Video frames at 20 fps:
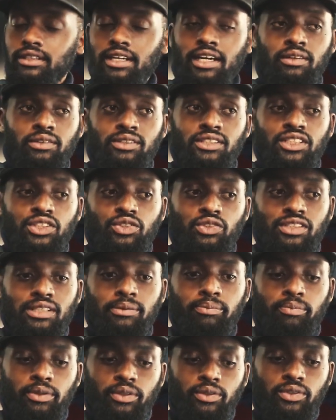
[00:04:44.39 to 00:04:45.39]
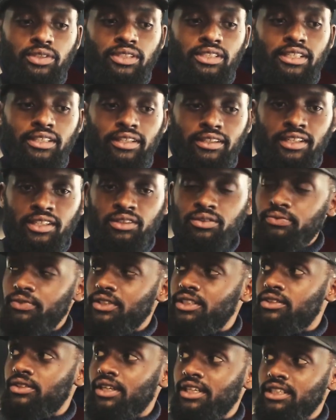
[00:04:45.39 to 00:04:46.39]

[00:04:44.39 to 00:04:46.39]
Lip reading: and you just use them because they need to fit